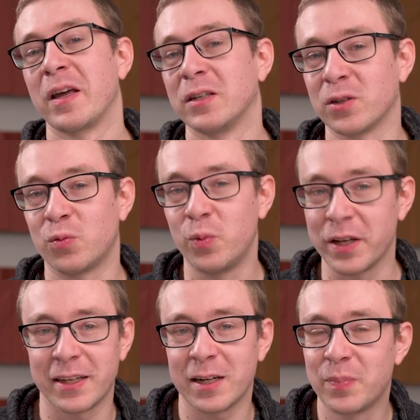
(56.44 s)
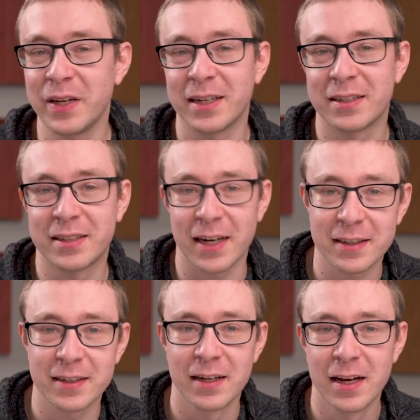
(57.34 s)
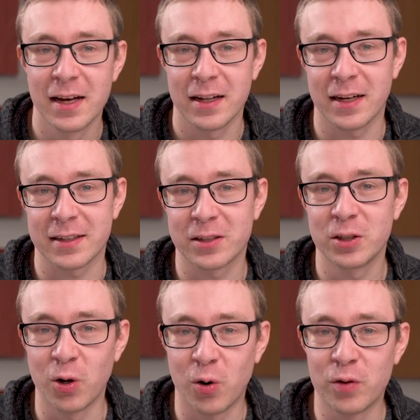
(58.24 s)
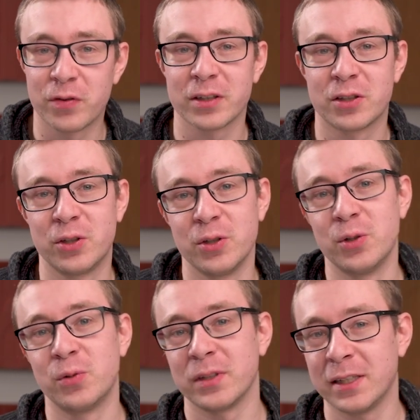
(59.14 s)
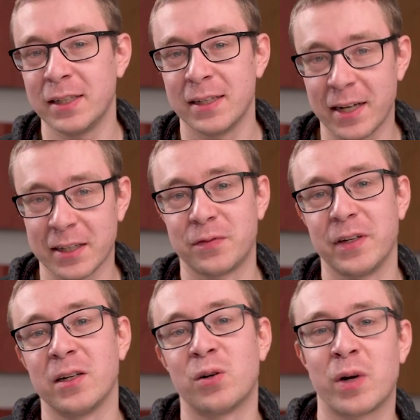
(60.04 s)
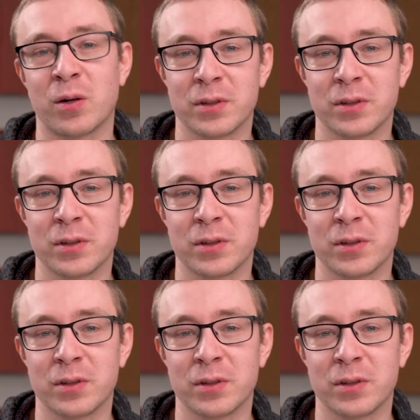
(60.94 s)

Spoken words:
So with that being said, let's go over to the next video where we'll